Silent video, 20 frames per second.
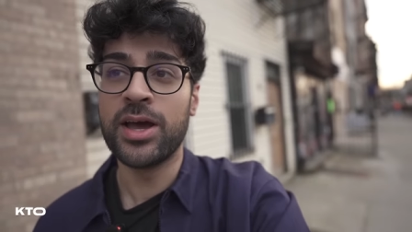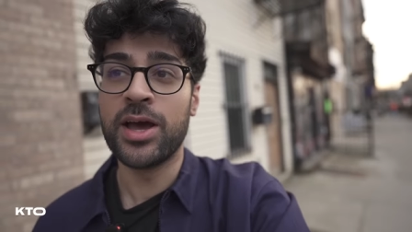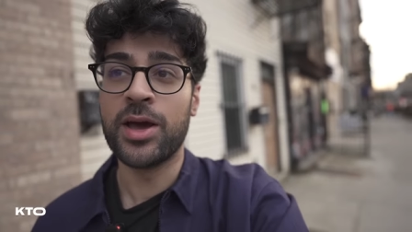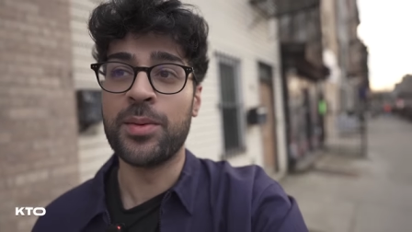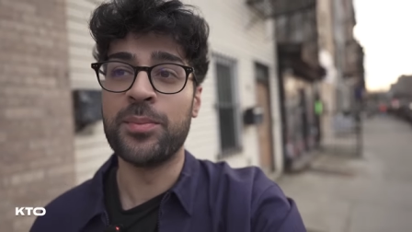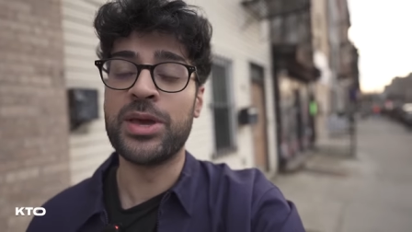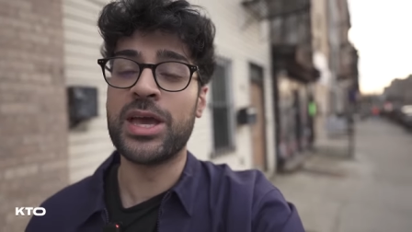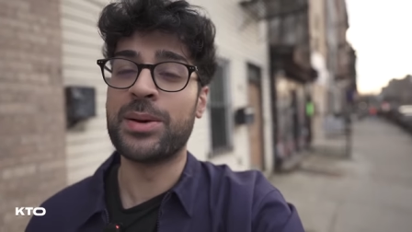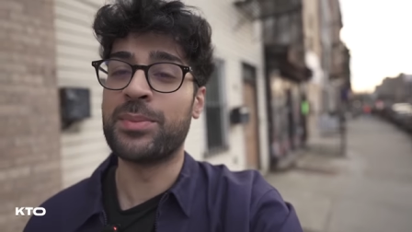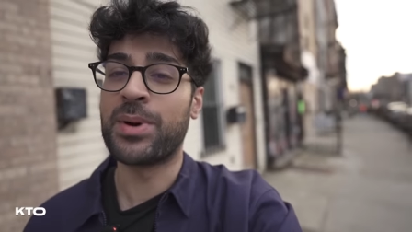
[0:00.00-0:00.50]

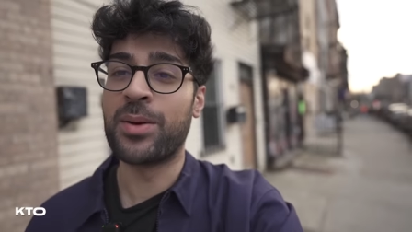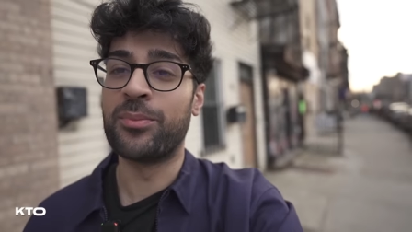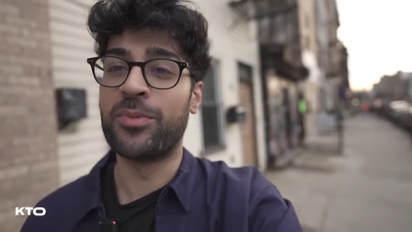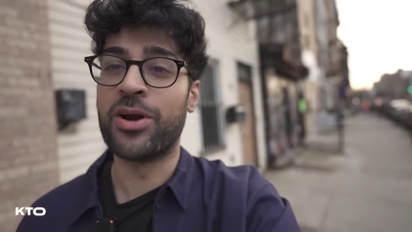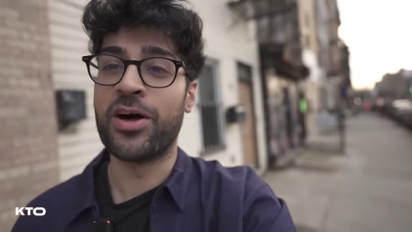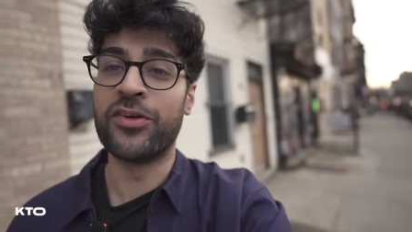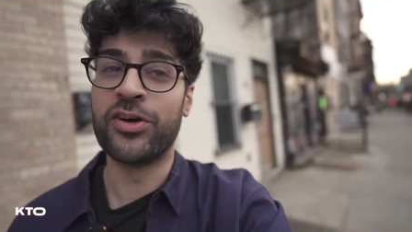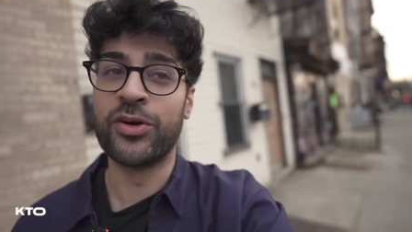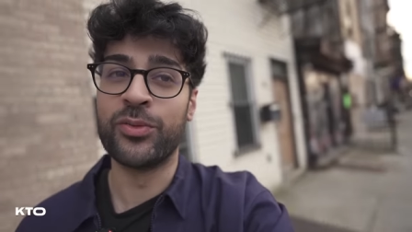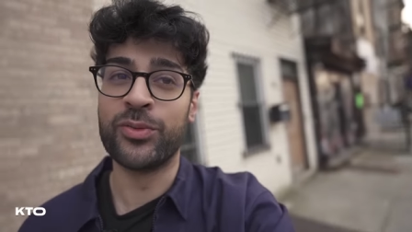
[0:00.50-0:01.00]
me and my
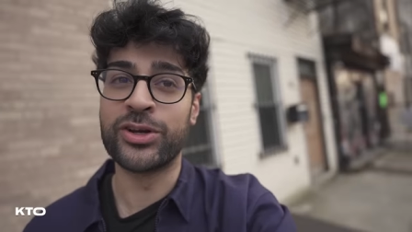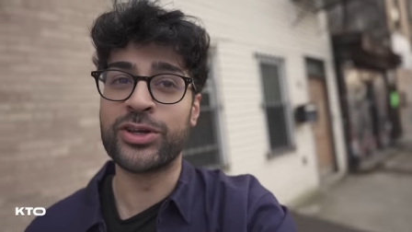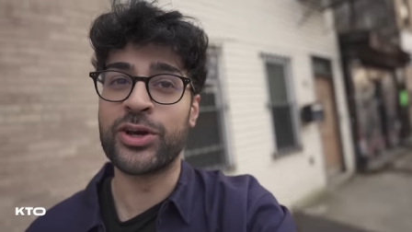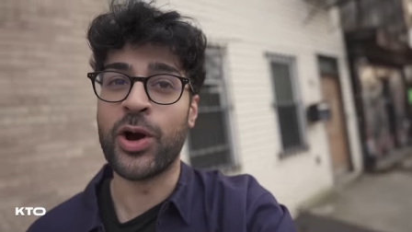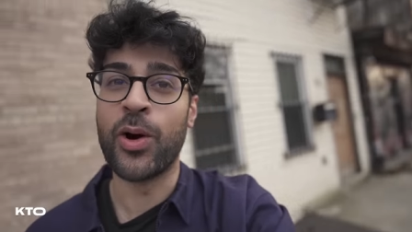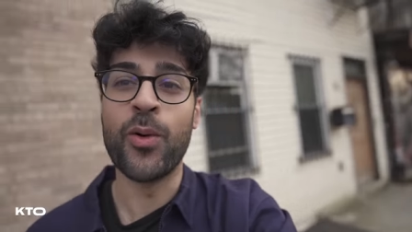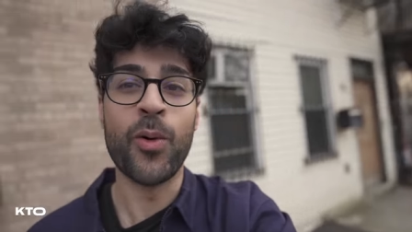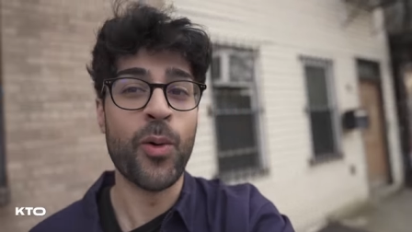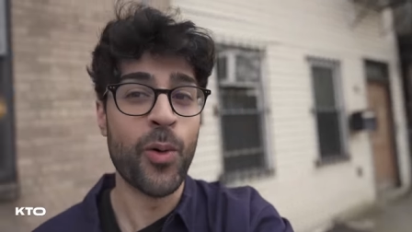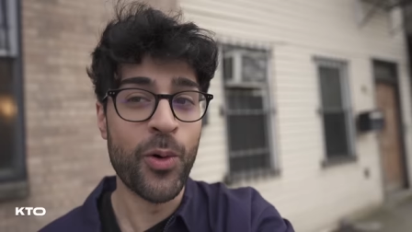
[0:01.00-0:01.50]
brother would
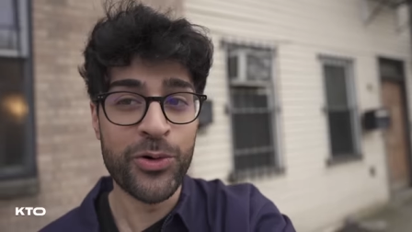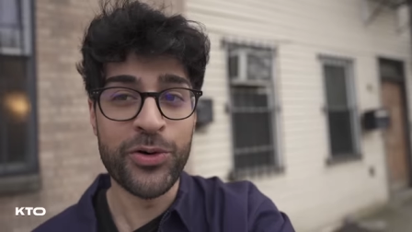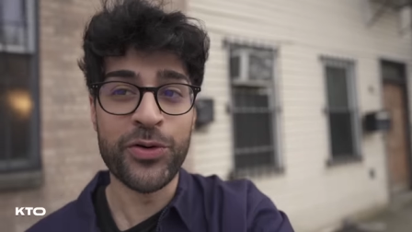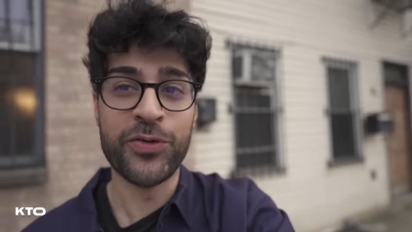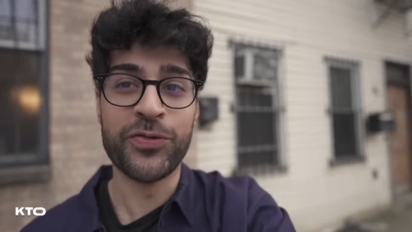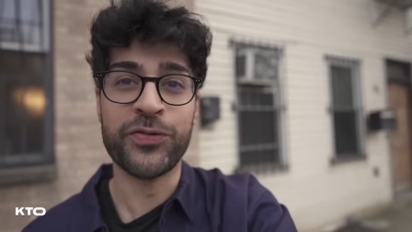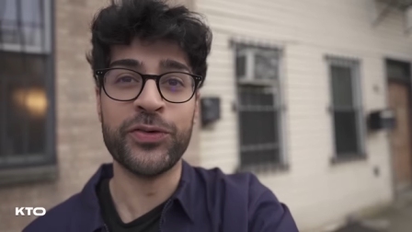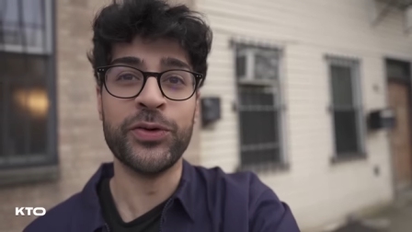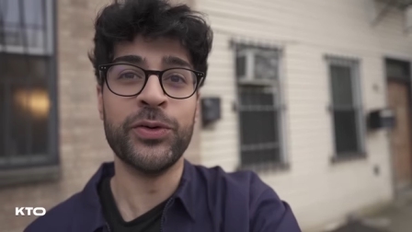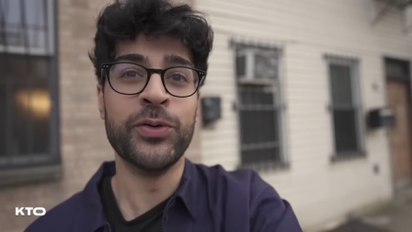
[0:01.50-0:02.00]
go order
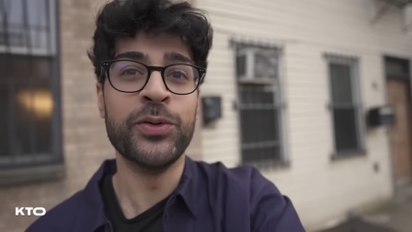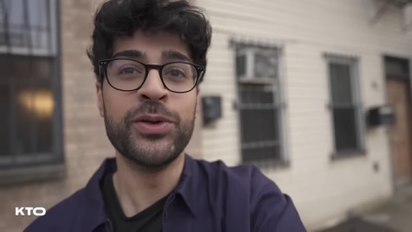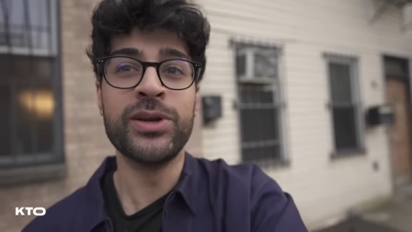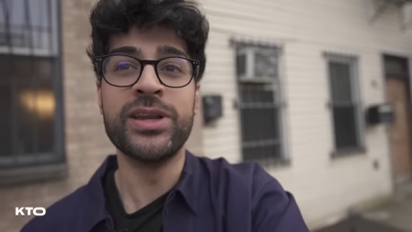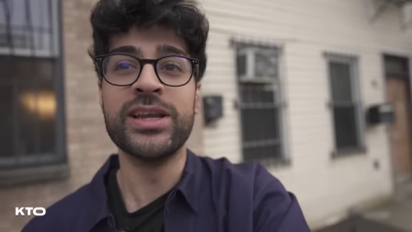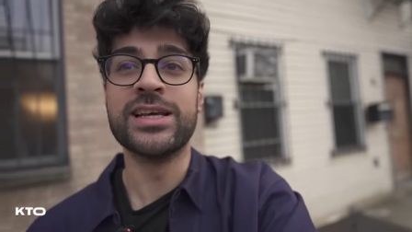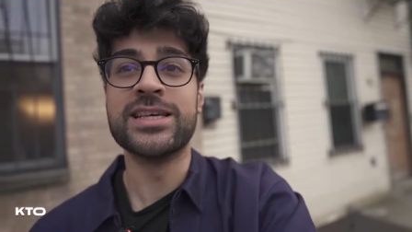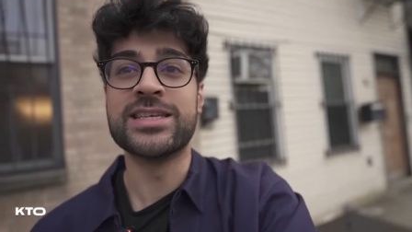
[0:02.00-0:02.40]
food,